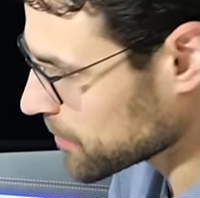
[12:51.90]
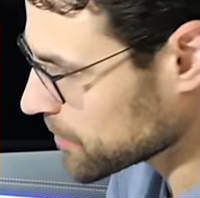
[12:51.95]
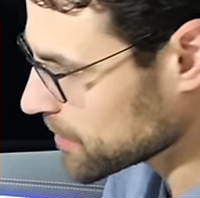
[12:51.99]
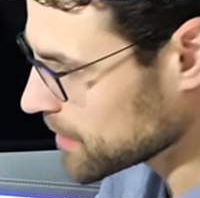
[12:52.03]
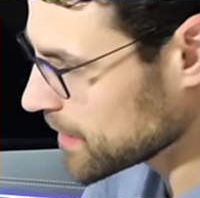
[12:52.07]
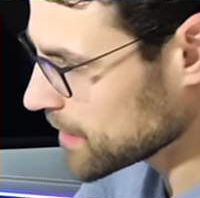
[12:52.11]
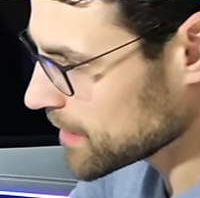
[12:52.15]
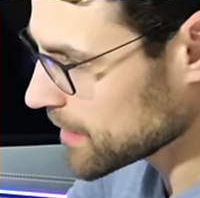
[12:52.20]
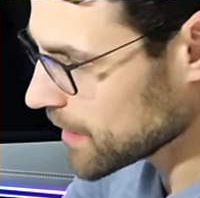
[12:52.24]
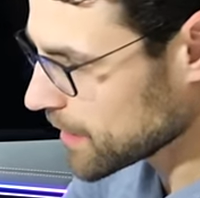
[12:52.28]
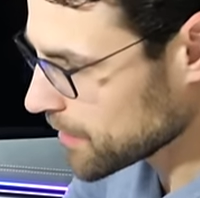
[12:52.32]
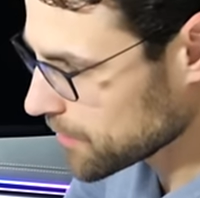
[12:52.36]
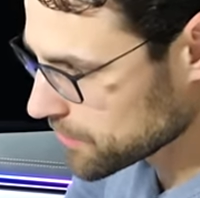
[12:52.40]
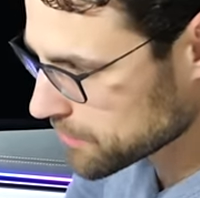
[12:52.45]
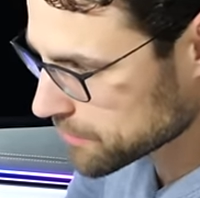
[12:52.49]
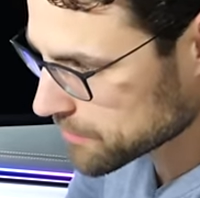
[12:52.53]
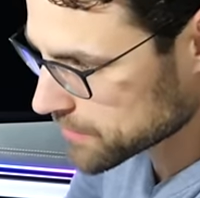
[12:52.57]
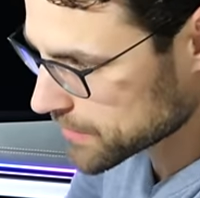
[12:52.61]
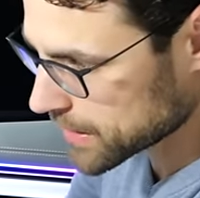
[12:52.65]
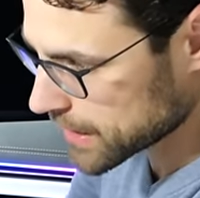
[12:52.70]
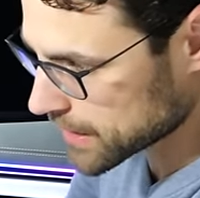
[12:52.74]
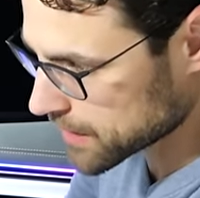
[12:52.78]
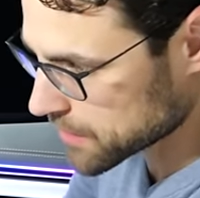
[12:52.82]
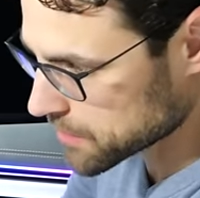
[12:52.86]
one here now,
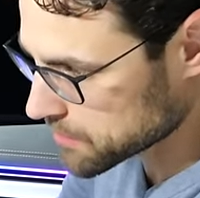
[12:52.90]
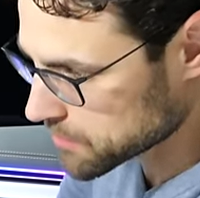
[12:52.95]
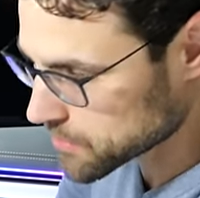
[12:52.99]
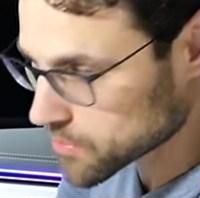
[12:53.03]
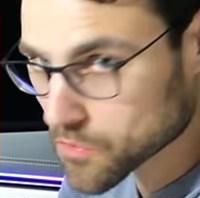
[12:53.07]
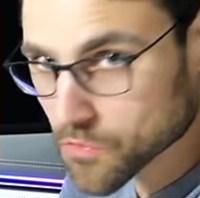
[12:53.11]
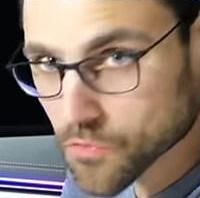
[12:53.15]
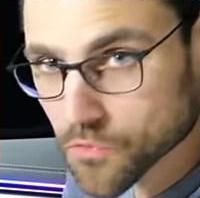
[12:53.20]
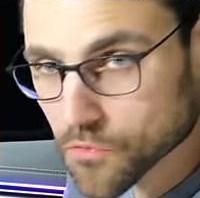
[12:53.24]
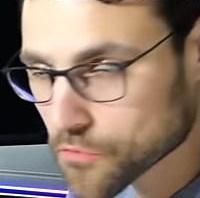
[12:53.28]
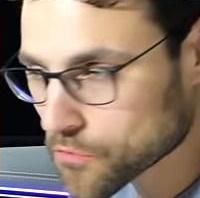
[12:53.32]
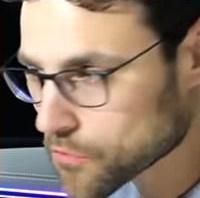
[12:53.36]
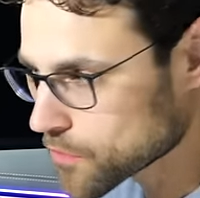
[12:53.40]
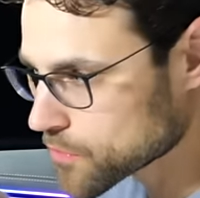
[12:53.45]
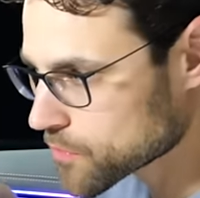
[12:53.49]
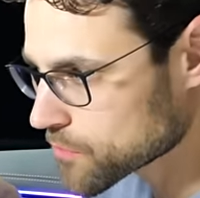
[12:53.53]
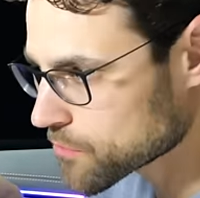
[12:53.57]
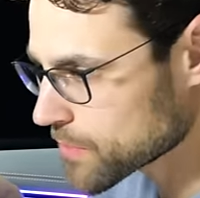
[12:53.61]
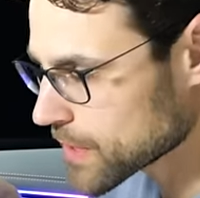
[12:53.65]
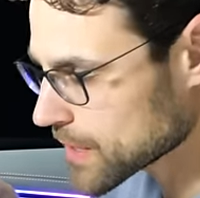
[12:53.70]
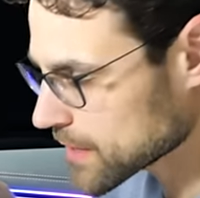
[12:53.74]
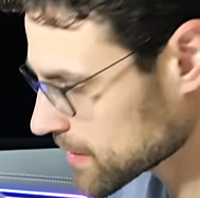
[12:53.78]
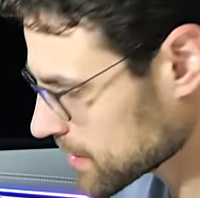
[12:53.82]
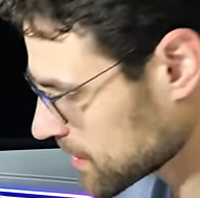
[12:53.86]
like a new
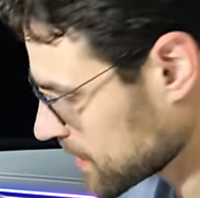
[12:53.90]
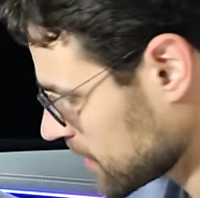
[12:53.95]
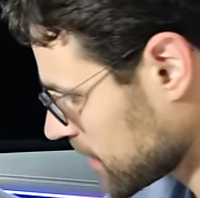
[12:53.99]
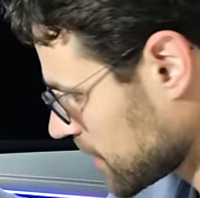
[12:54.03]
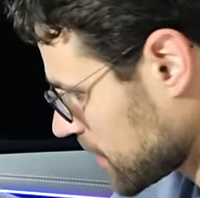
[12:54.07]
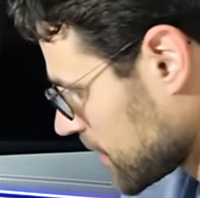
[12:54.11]
footrest.